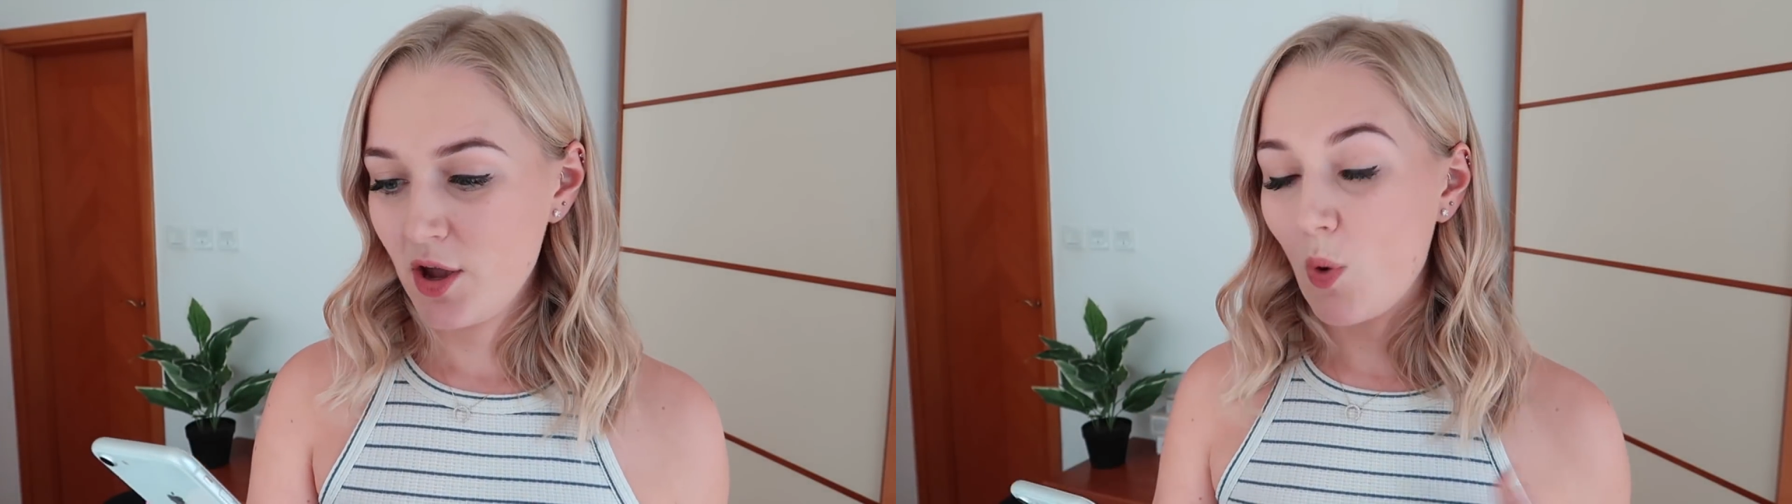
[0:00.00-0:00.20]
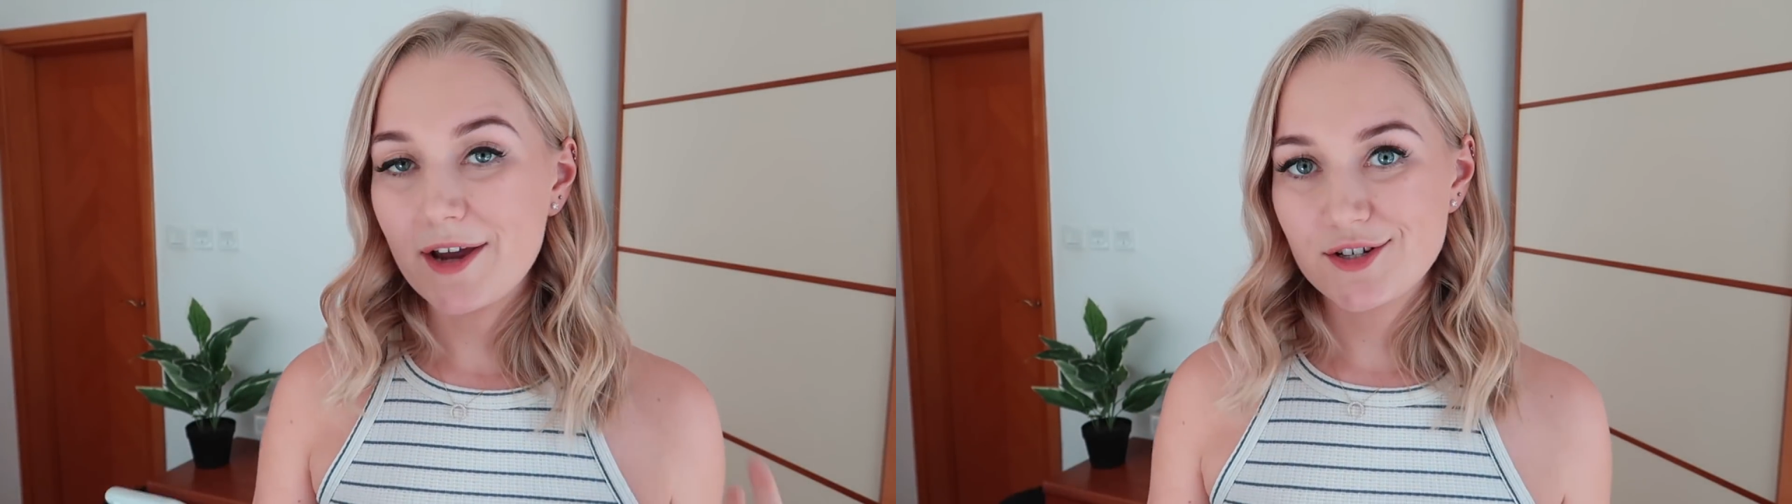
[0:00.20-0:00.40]

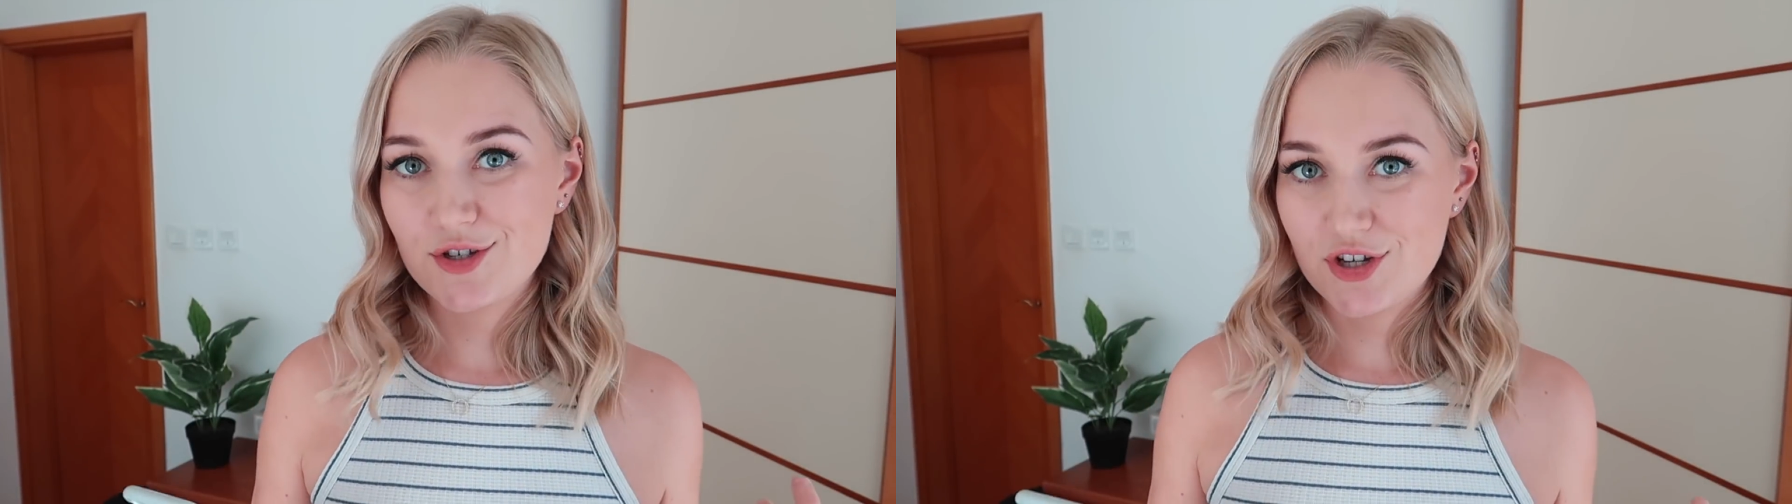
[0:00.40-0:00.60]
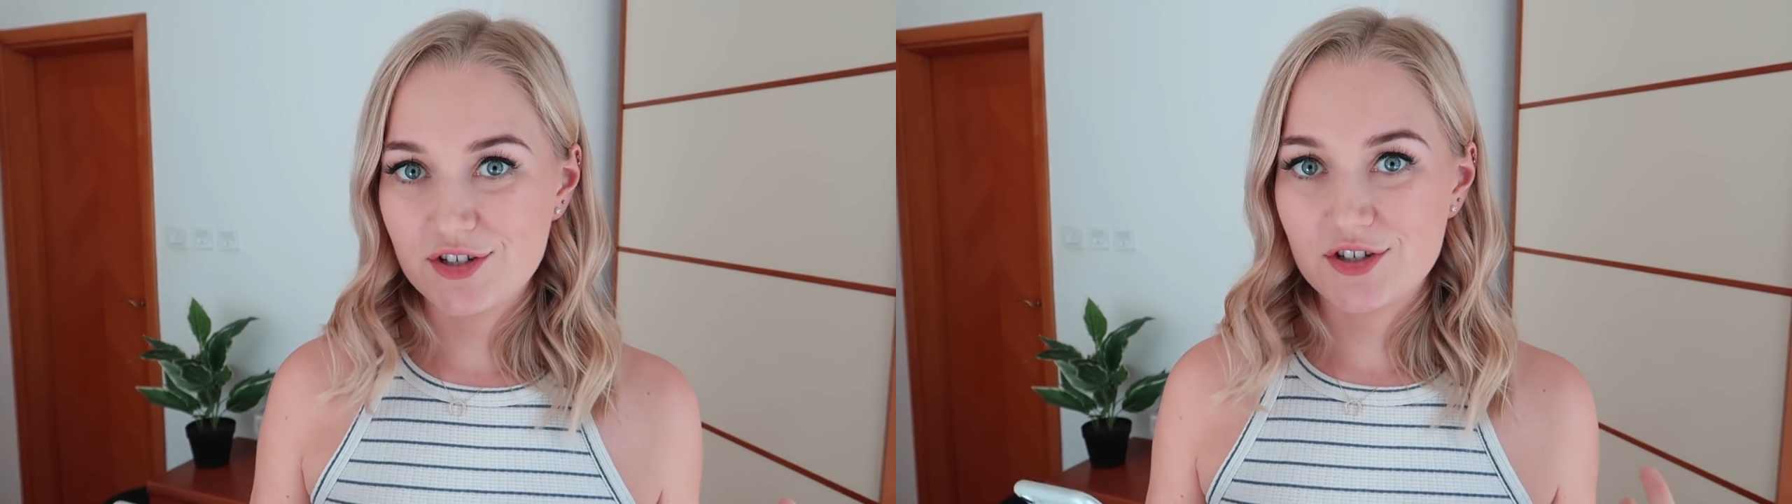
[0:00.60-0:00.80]
why do
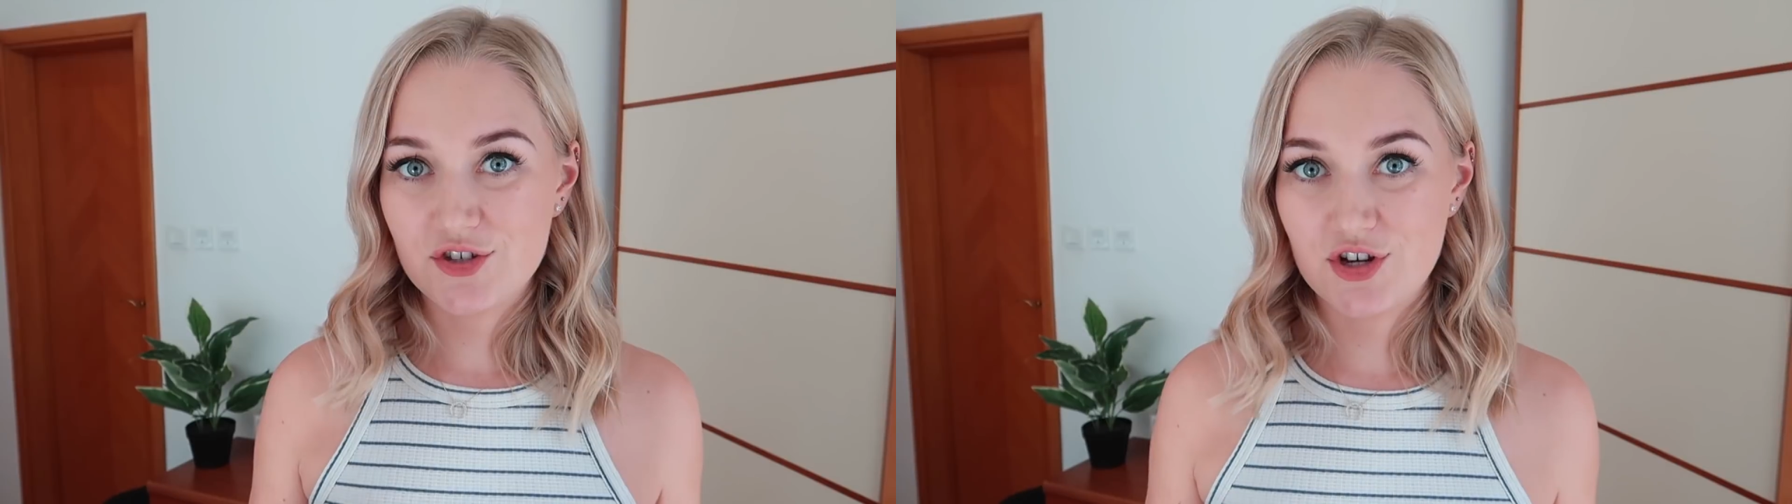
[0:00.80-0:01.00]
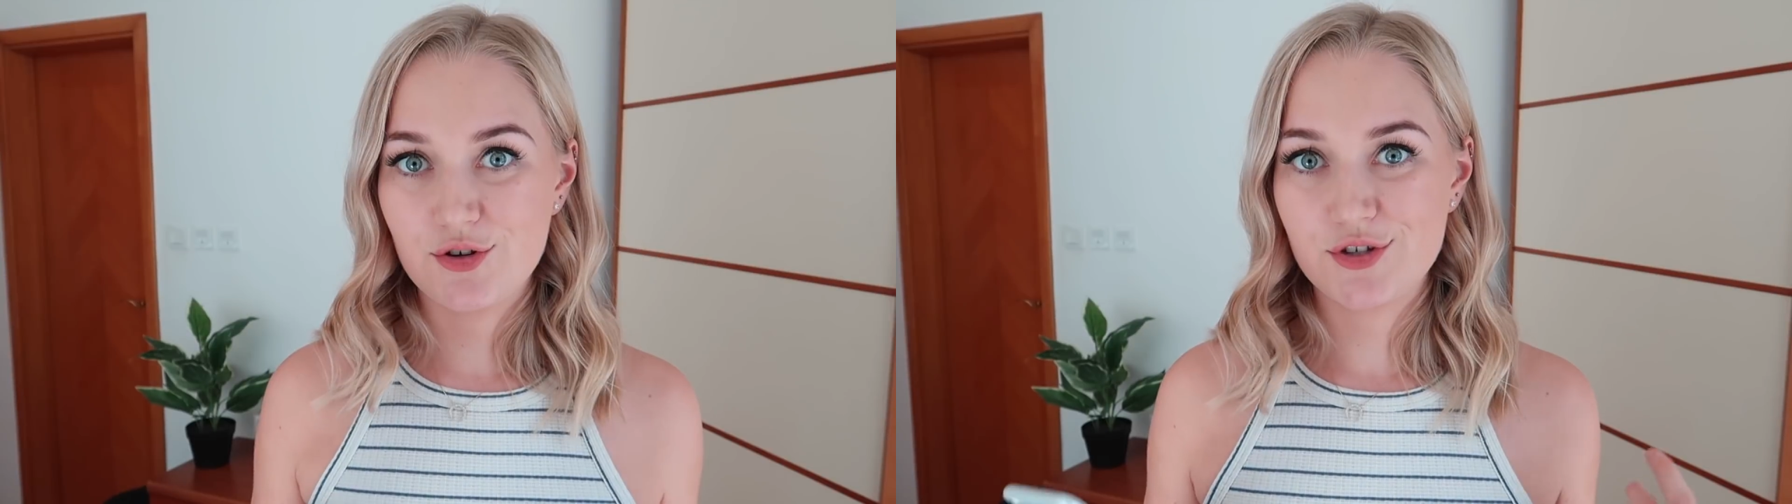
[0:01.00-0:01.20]
students
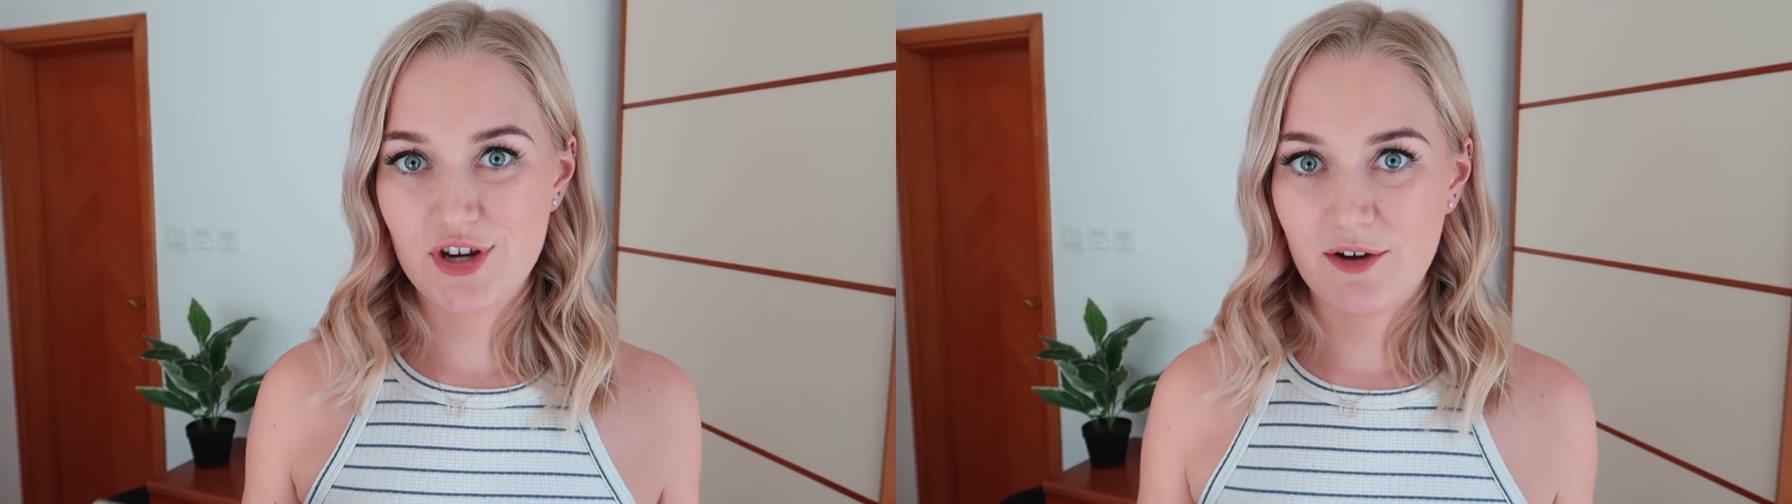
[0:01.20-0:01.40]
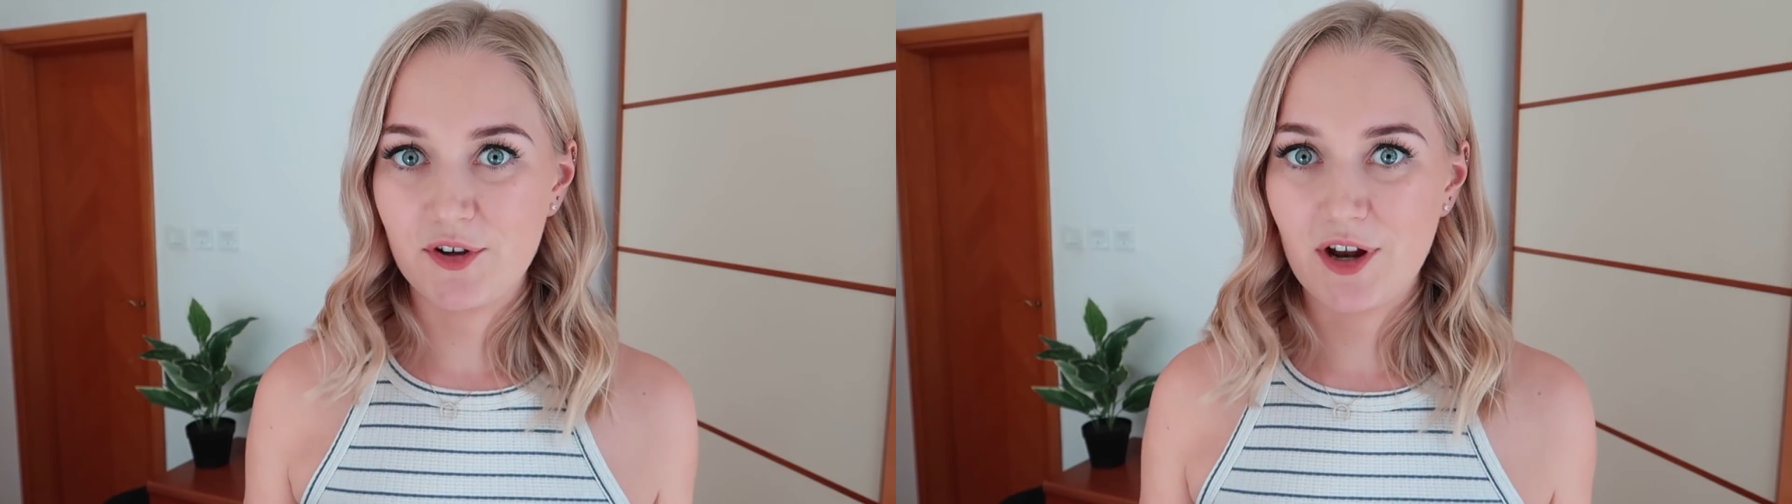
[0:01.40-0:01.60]
choose
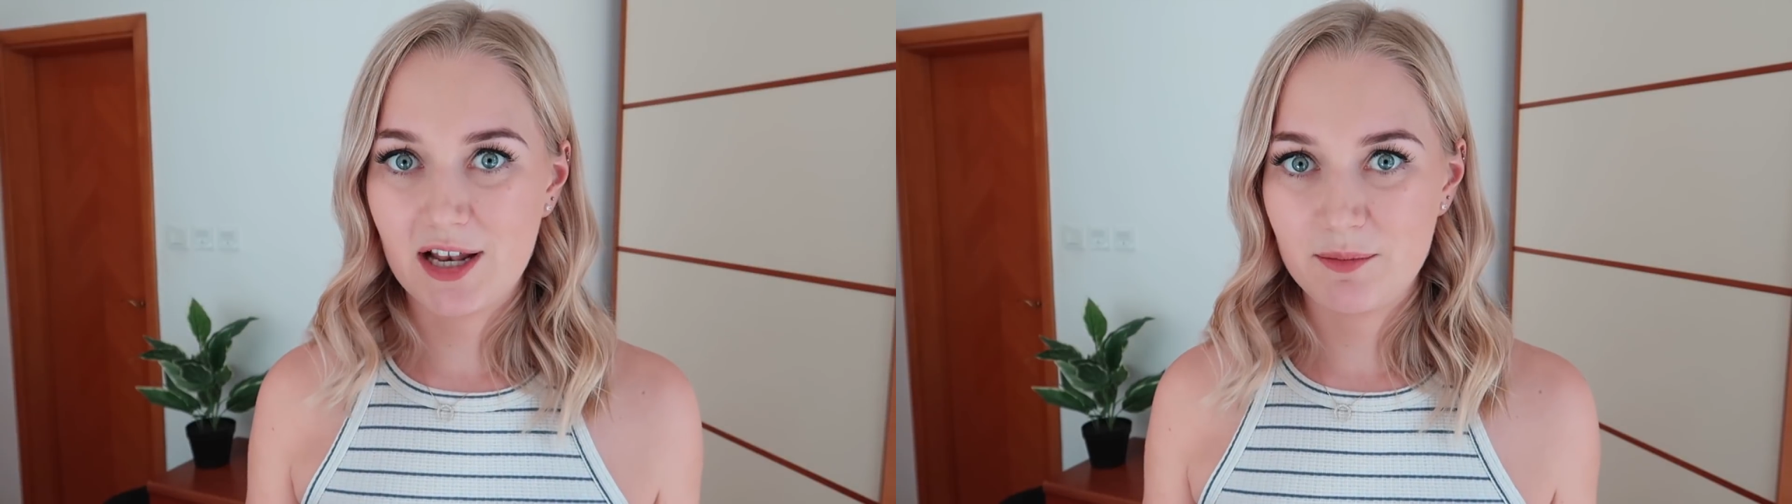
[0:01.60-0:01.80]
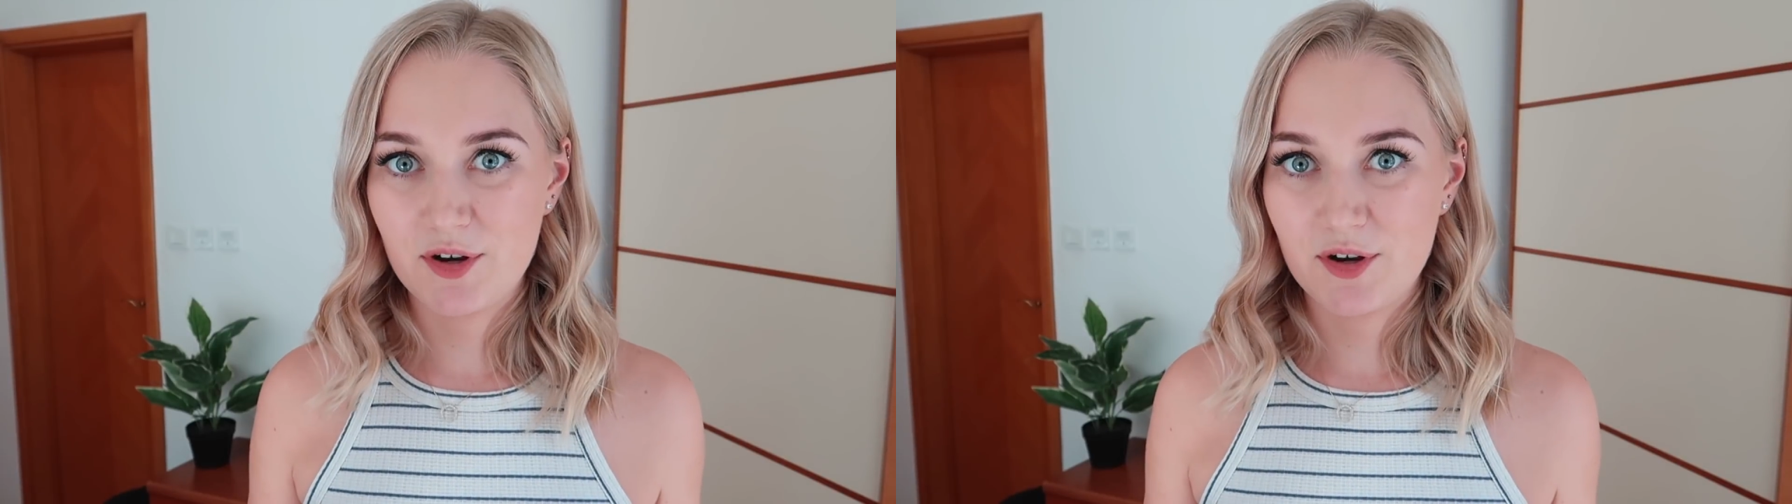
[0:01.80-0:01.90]
Sheffield Hallam